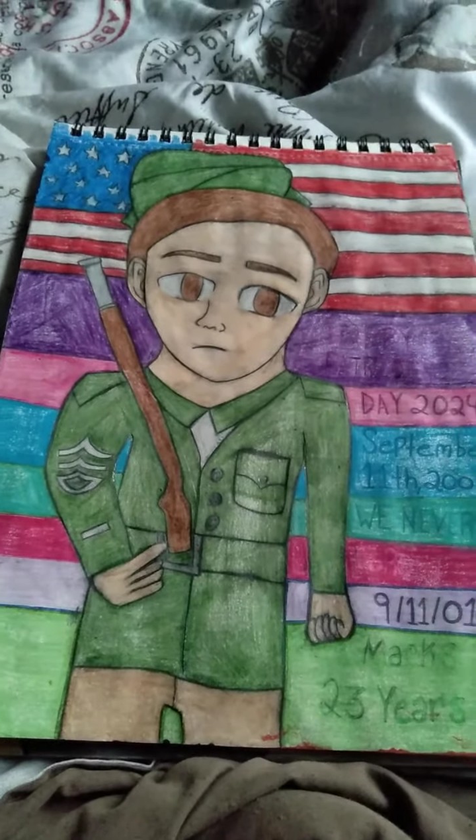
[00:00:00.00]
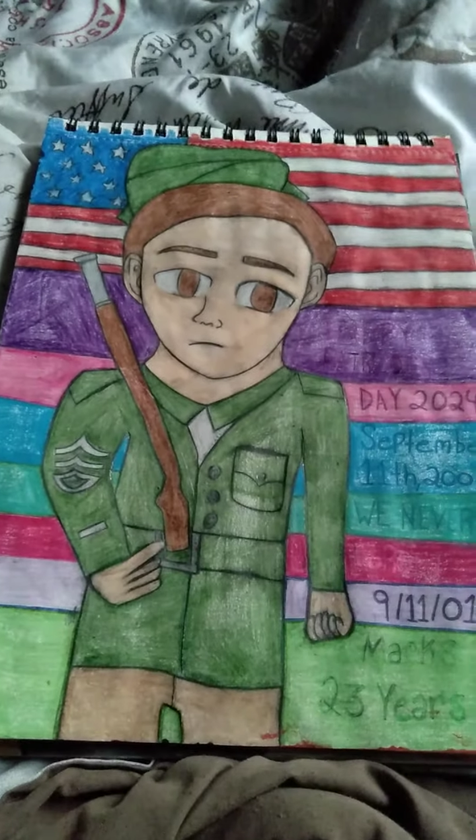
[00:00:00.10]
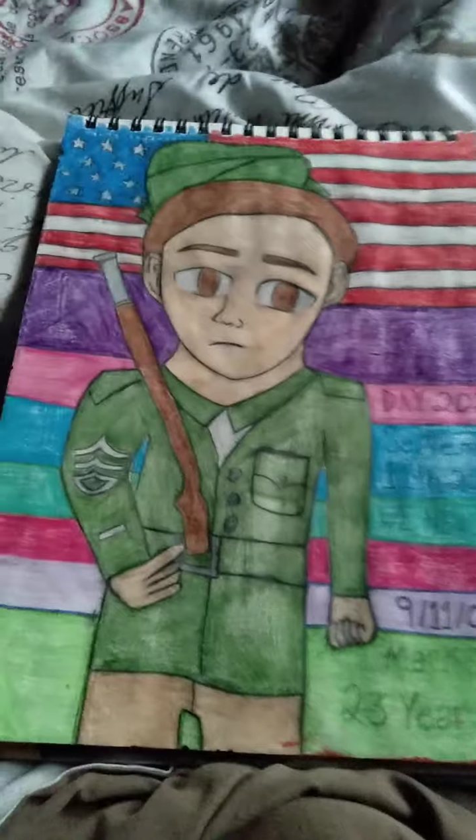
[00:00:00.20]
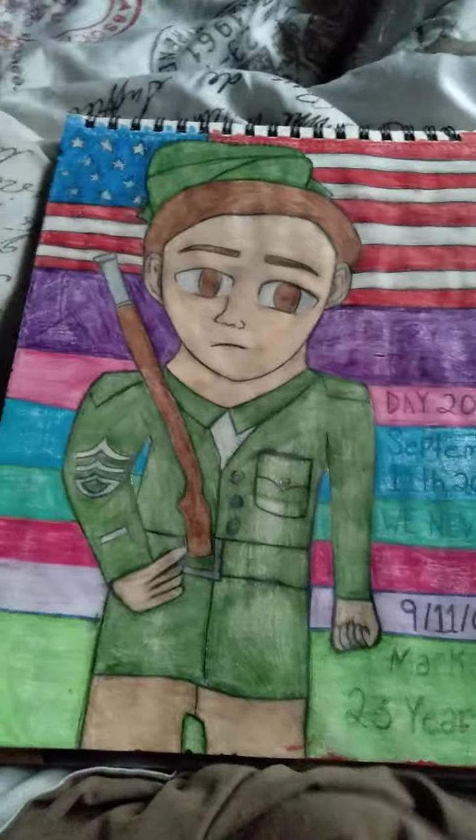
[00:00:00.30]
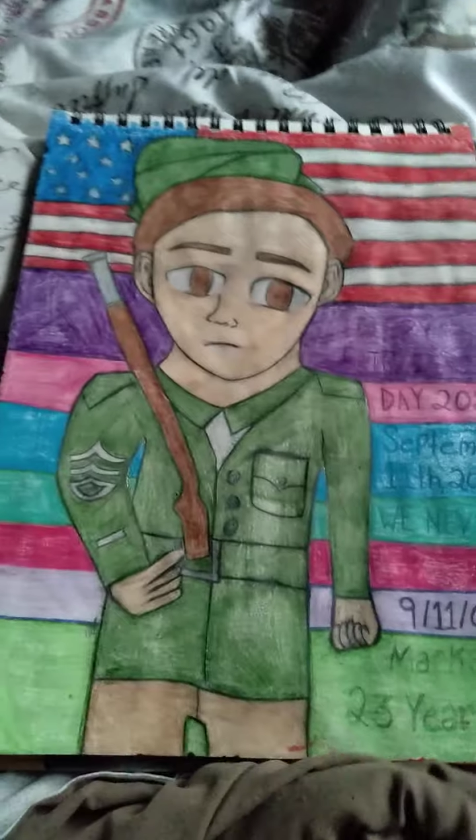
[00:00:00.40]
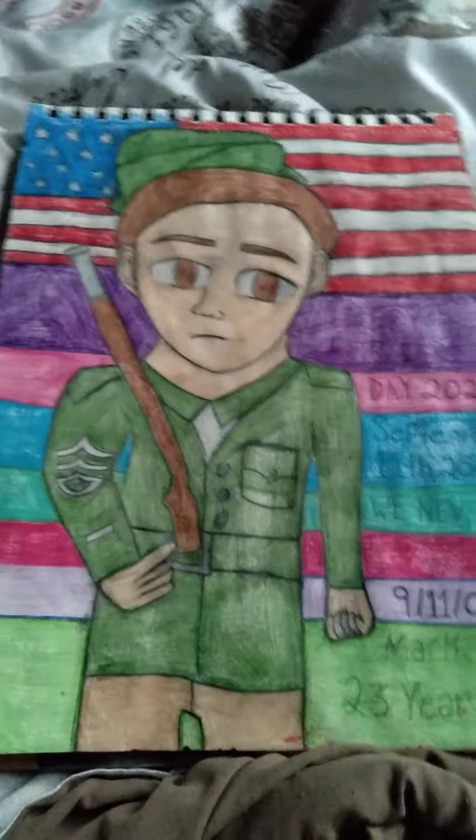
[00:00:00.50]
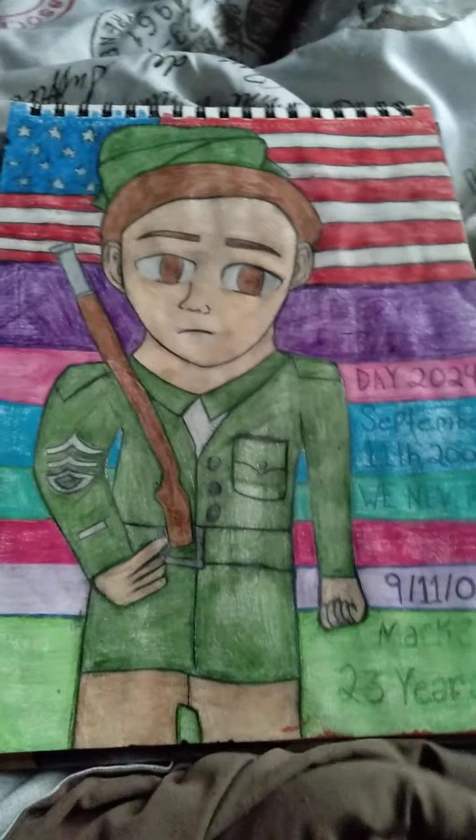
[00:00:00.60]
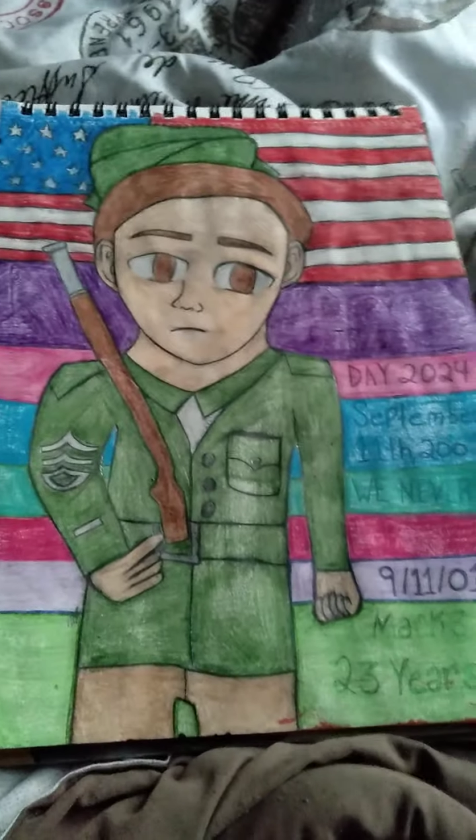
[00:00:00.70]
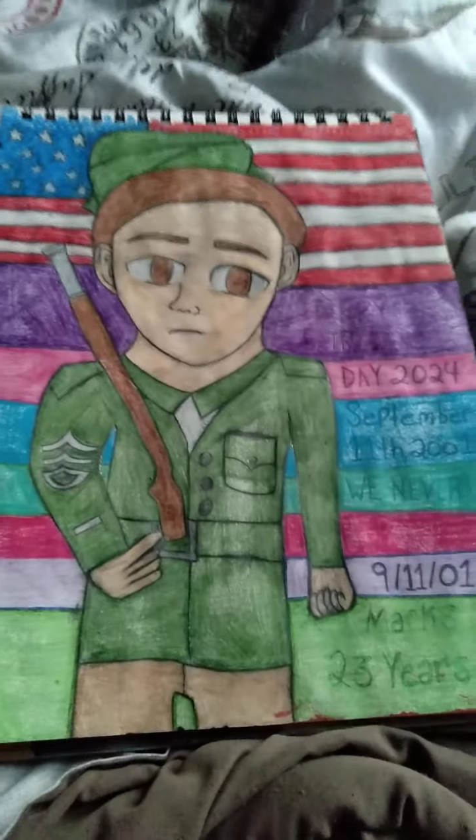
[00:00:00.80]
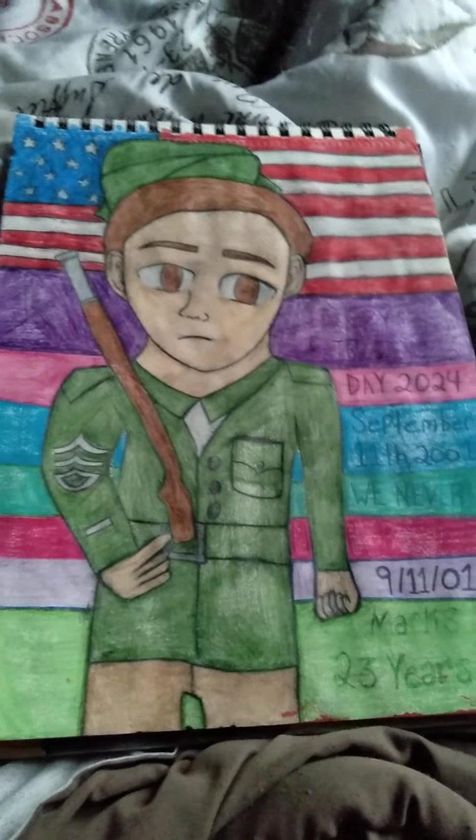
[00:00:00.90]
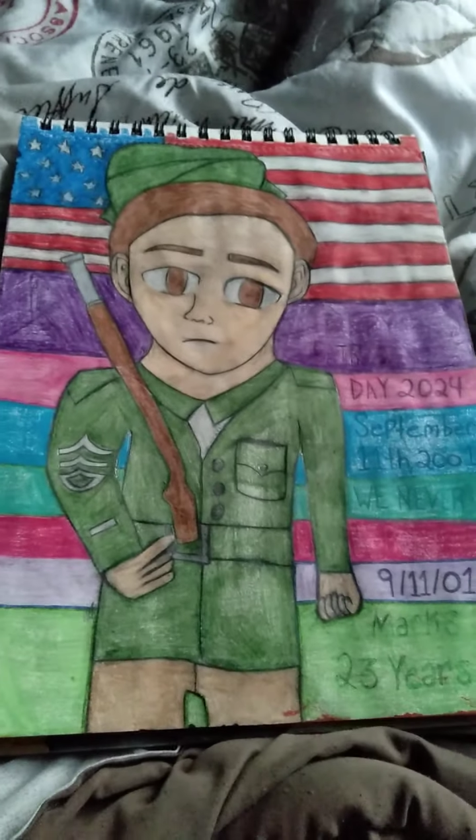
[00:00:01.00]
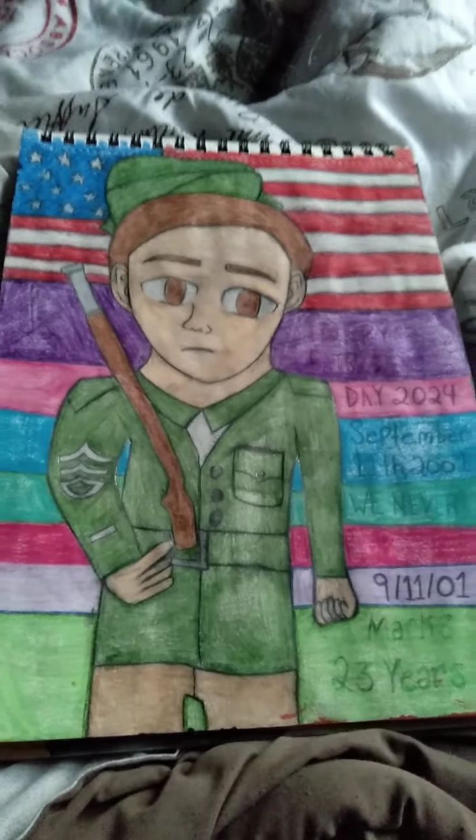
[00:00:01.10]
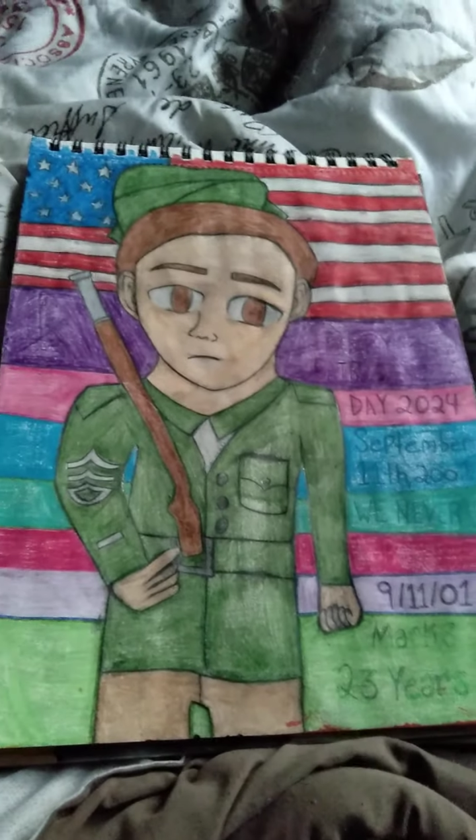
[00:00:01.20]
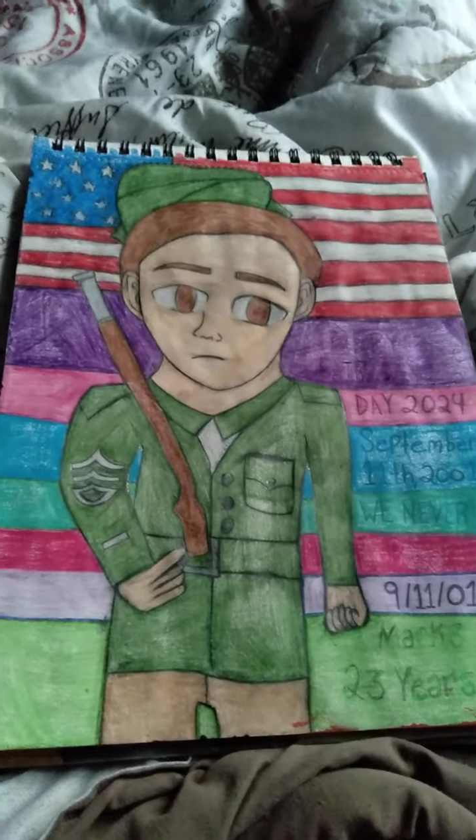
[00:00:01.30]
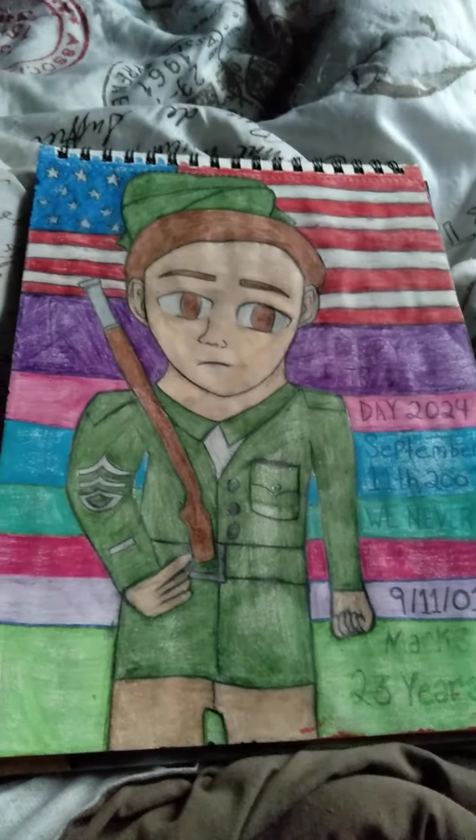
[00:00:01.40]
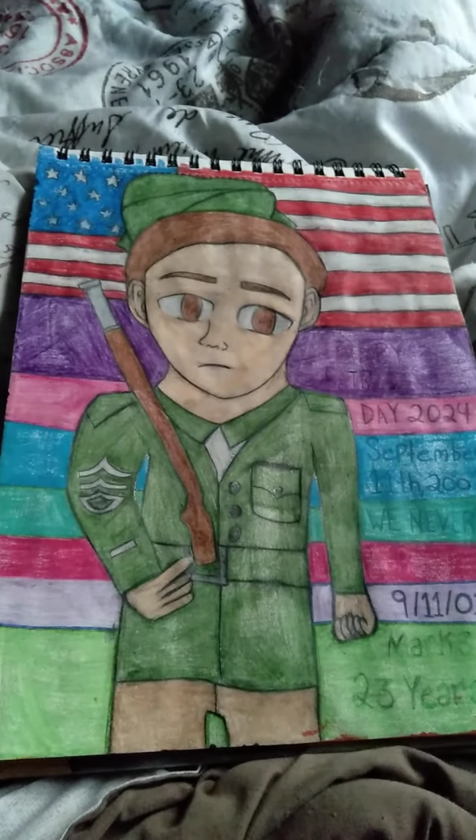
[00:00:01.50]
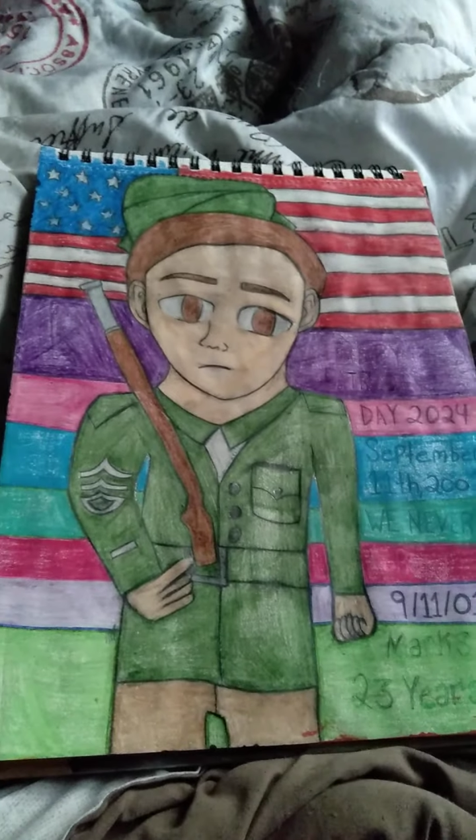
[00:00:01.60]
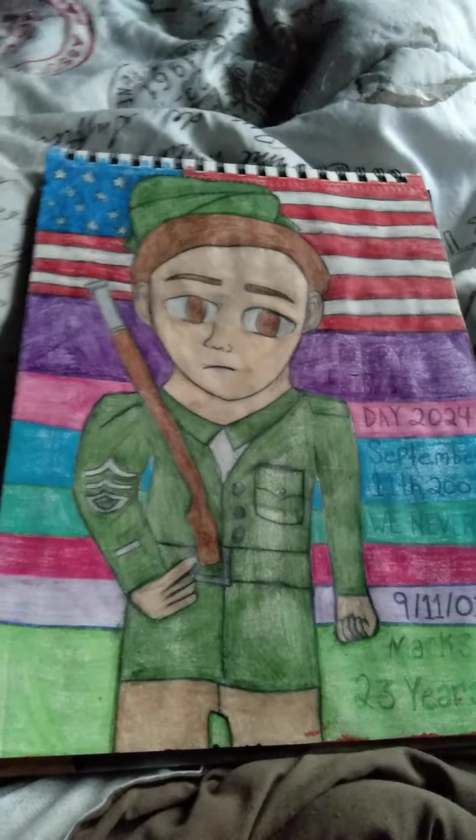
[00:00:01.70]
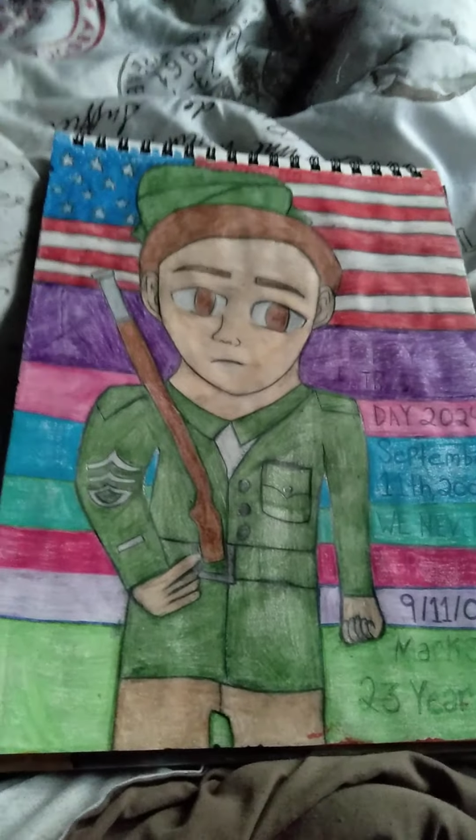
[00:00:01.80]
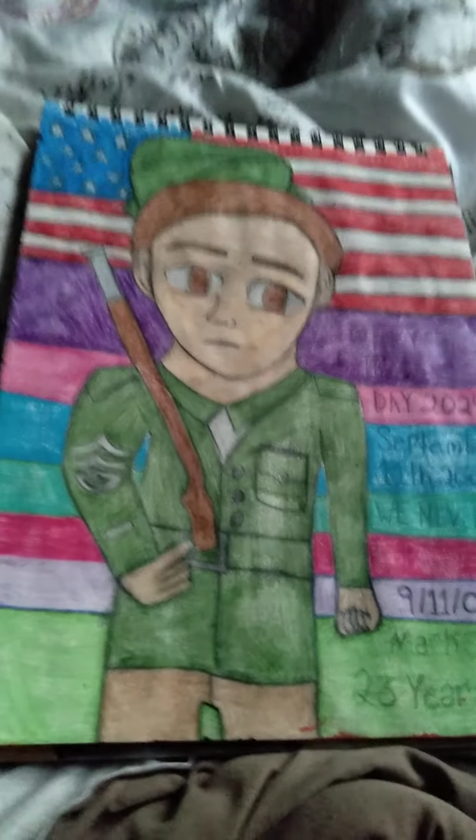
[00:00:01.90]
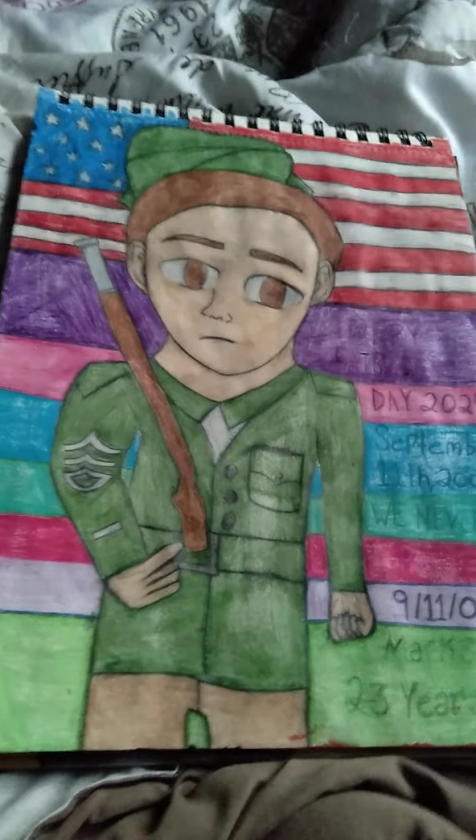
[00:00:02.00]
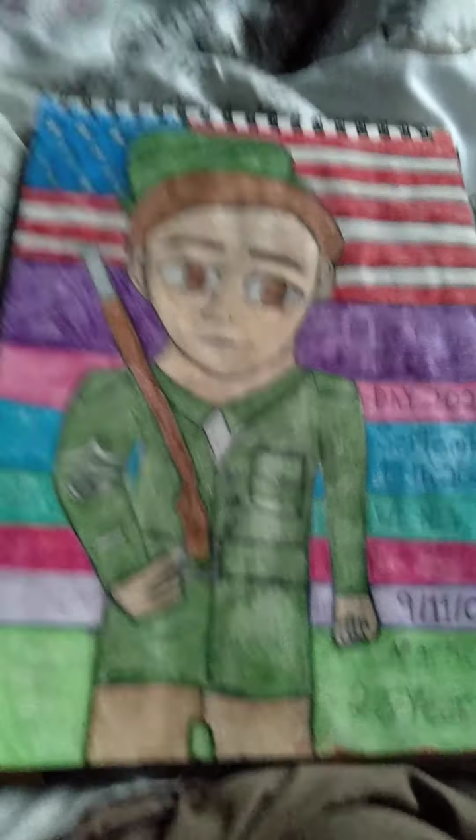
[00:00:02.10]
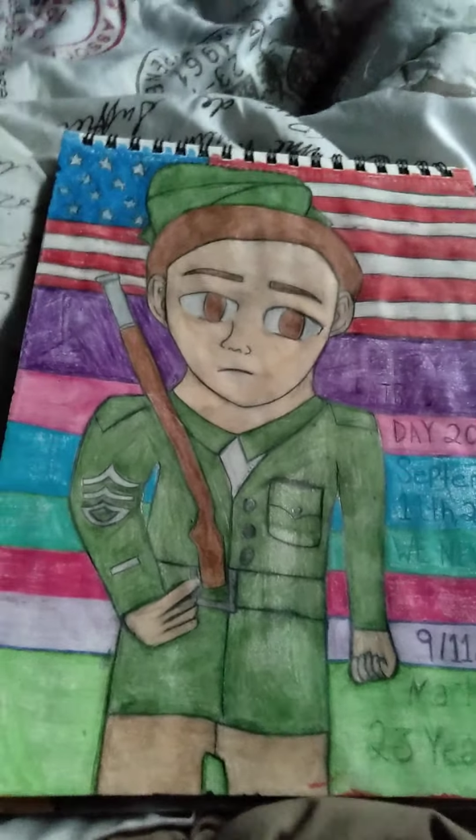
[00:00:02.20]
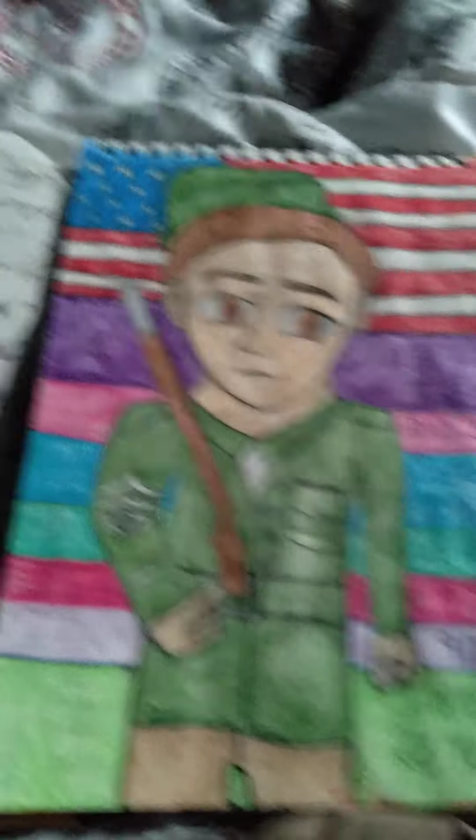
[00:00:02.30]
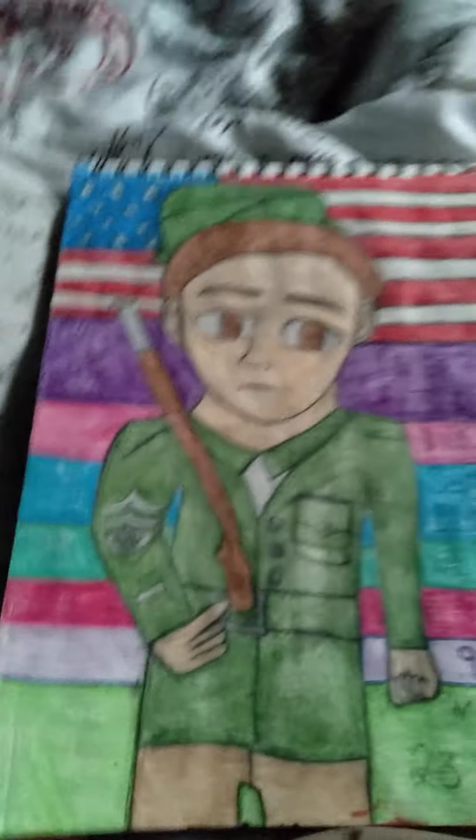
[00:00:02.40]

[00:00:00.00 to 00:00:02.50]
Happy Patriots Day. Yes, this is